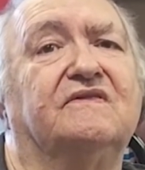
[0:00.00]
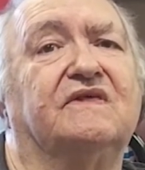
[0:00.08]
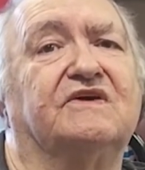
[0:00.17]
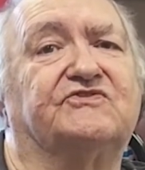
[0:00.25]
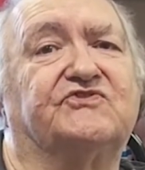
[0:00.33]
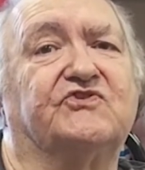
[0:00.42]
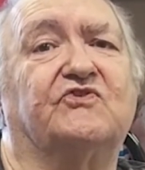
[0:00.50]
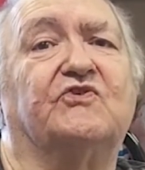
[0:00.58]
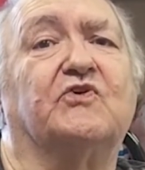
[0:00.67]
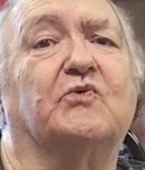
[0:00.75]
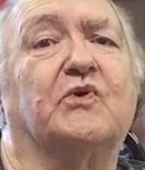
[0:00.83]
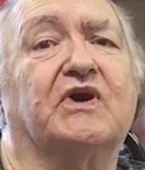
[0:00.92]
that's the
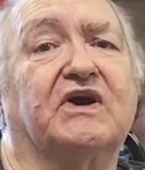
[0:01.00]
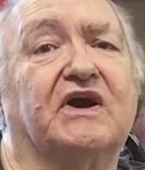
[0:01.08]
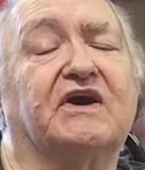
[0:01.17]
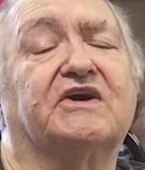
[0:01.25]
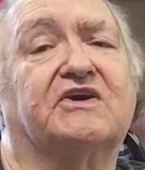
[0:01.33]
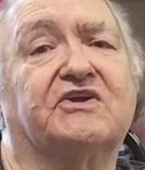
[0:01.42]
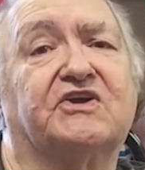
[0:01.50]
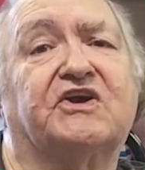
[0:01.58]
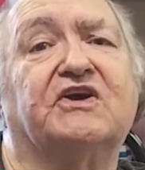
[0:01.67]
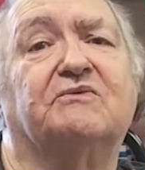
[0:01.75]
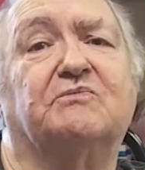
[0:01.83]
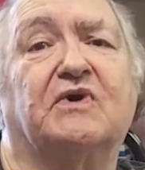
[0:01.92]
only way I could
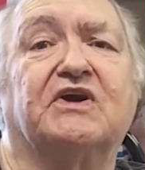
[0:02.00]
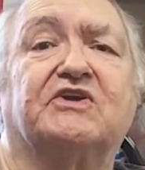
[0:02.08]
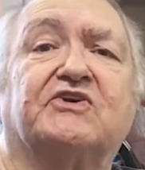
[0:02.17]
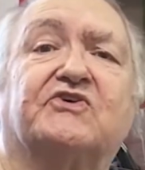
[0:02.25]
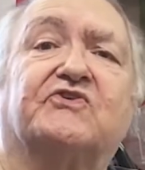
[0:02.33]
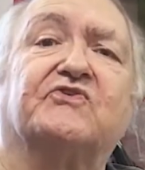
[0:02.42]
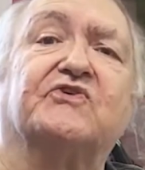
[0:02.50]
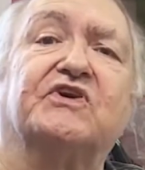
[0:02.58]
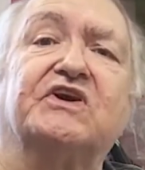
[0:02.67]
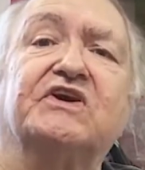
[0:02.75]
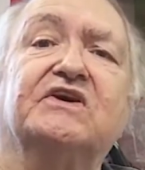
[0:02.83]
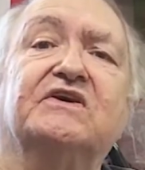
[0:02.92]
get my
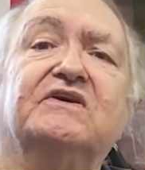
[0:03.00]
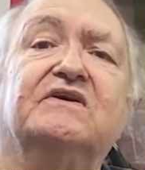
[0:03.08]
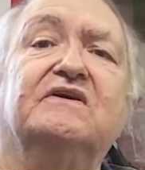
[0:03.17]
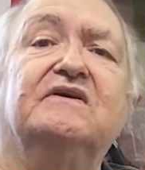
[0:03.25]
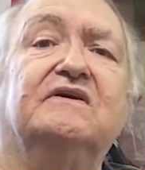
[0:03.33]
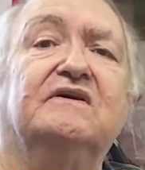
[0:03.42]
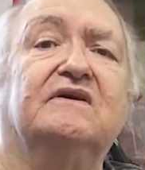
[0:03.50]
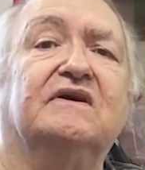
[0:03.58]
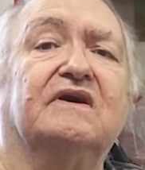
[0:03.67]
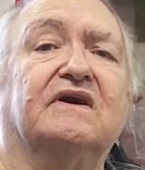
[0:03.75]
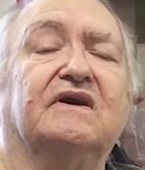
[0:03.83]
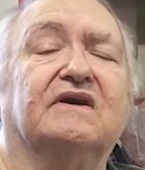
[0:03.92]
degree
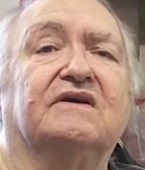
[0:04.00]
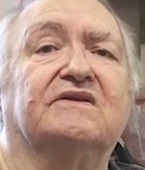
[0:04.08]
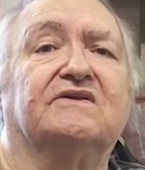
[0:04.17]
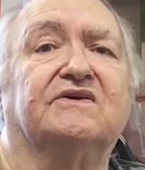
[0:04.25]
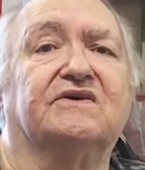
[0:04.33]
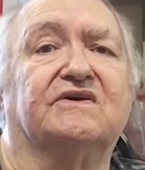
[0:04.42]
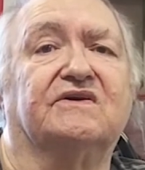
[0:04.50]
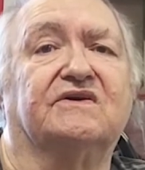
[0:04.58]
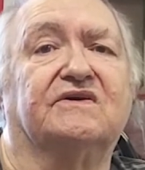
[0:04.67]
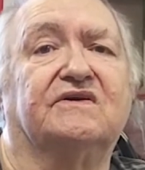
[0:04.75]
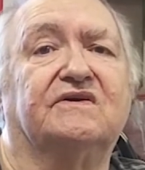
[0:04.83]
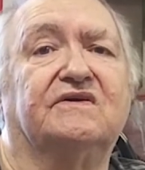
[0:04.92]
and
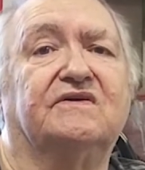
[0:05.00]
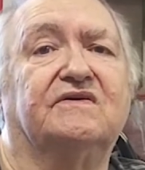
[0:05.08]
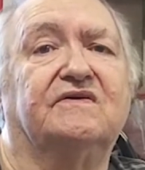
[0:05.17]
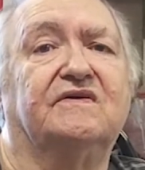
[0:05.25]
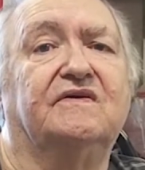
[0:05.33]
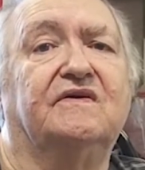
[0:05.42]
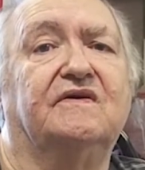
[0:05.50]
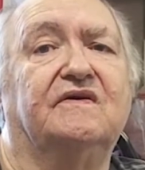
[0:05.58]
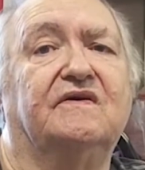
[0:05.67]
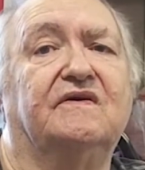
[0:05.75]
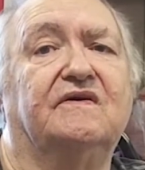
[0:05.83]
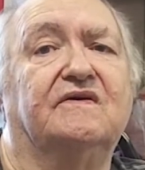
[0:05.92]
uh,
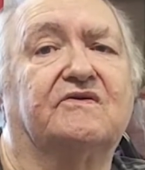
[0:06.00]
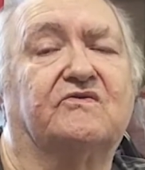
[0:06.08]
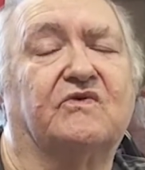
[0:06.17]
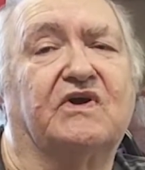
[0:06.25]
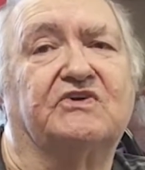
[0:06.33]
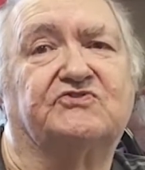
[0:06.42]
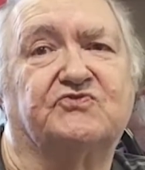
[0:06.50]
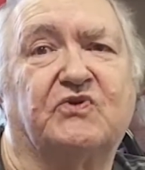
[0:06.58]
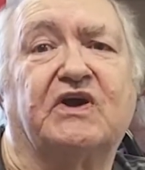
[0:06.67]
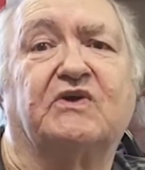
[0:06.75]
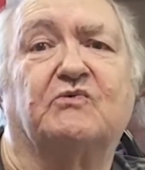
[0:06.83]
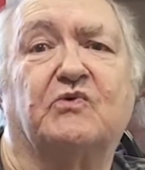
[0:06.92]

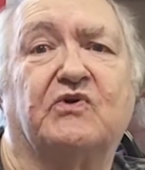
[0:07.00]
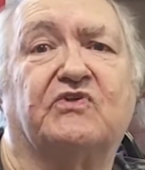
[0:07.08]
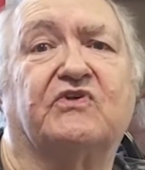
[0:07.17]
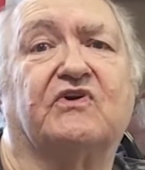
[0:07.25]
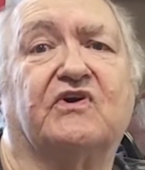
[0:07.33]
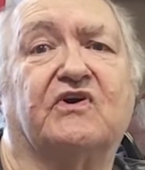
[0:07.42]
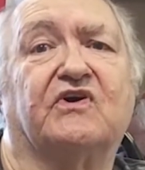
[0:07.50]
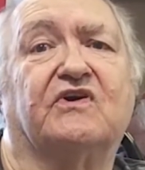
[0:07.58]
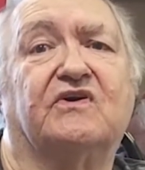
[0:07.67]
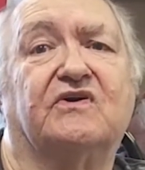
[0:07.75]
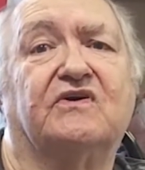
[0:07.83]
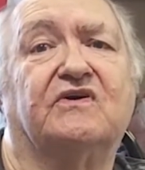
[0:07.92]
graduate with
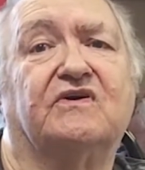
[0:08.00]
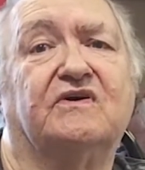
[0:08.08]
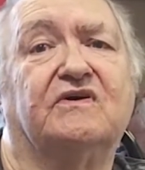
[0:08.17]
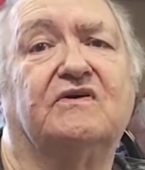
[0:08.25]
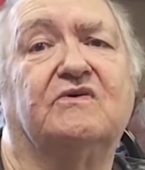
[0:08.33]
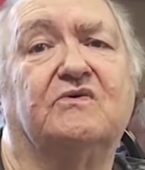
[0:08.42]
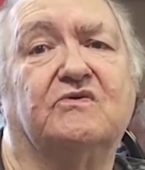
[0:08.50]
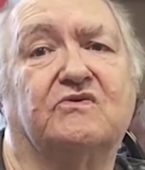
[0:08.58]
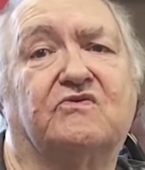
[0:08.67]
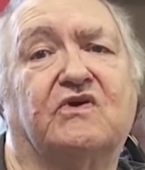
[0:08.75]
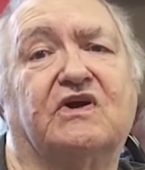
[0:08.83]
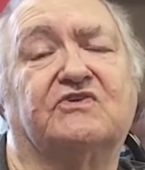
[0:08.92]
a
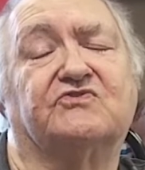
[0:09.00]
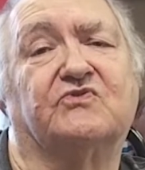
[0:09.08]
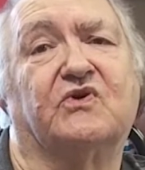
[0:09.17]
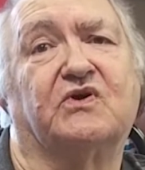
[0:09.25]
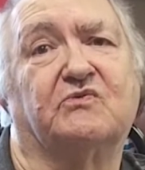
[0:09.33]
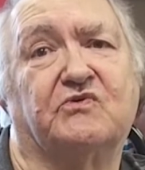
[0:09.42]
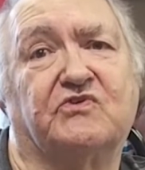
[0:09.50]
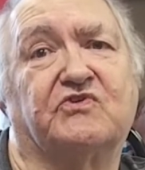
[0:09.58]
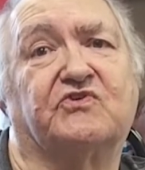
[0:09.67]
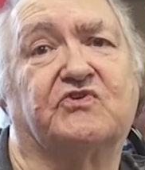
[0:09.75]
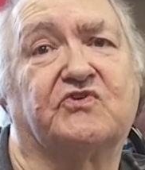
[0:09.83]
graduate with a